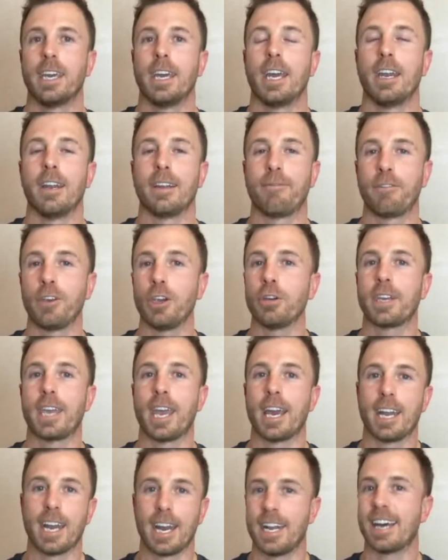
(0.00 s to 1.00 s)
And if you
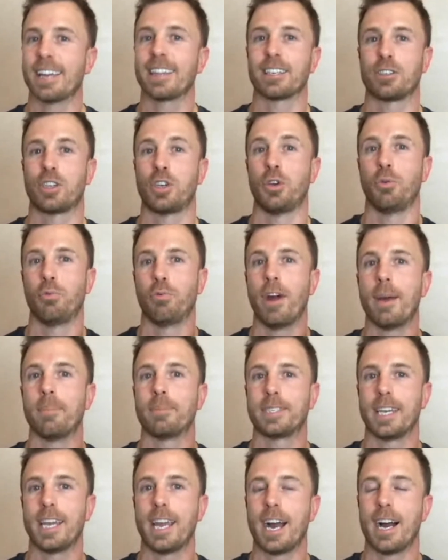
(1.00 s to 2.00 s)
get another 2
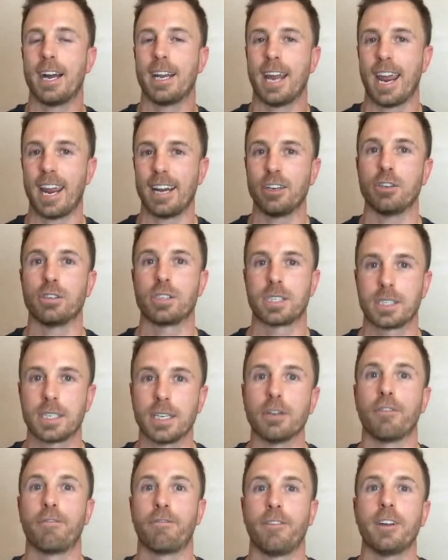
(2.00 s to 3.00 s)
reps out and you
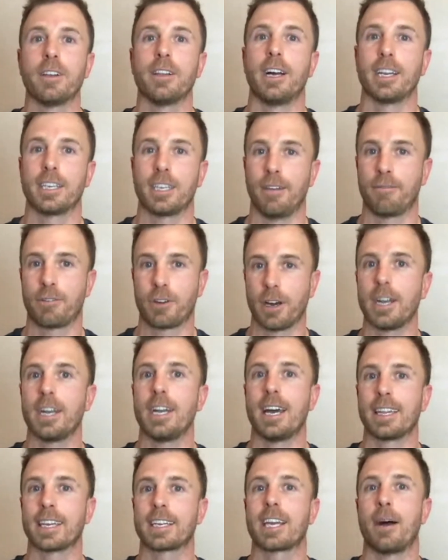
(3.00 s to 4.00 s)
still feel like you've got
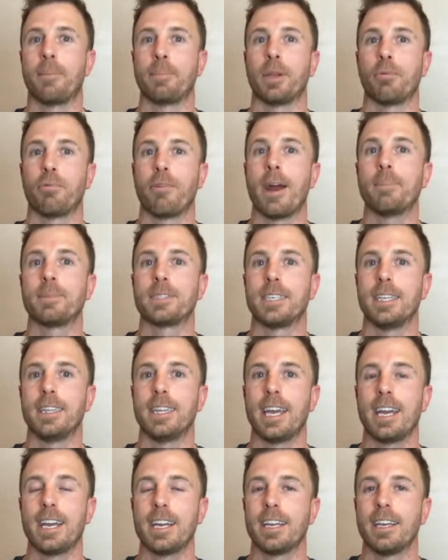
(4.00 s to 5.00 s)
another couple of reps in
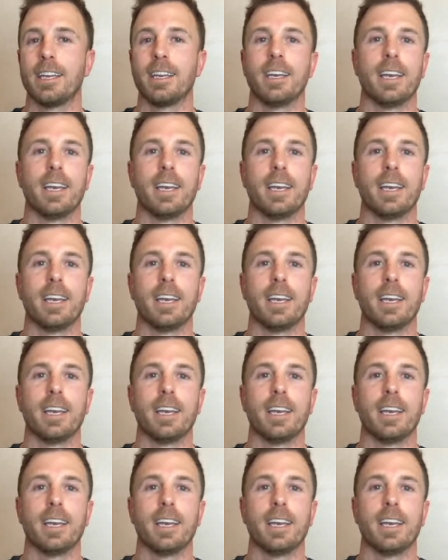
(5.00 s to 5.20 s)
there,